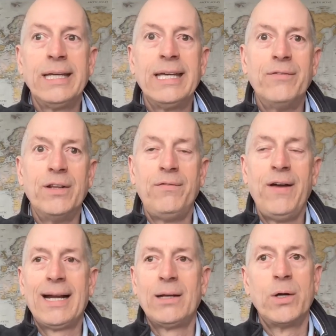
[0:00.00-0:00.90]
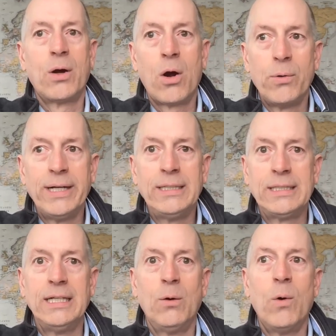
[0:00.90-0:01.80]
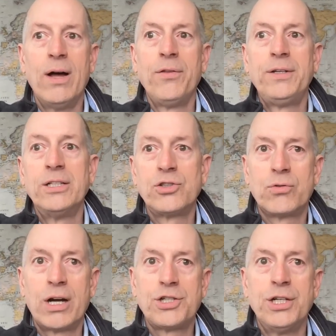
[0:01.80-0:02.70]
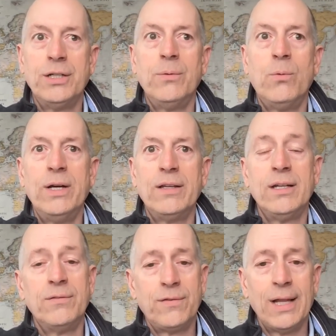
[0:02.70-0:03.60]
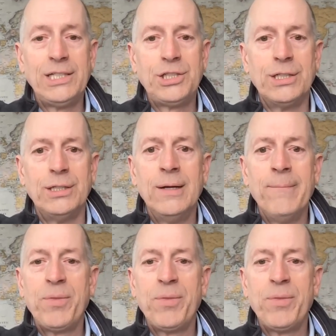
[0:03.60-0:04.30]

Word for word: given the fact that we are already seeing wealth destruction with inflation.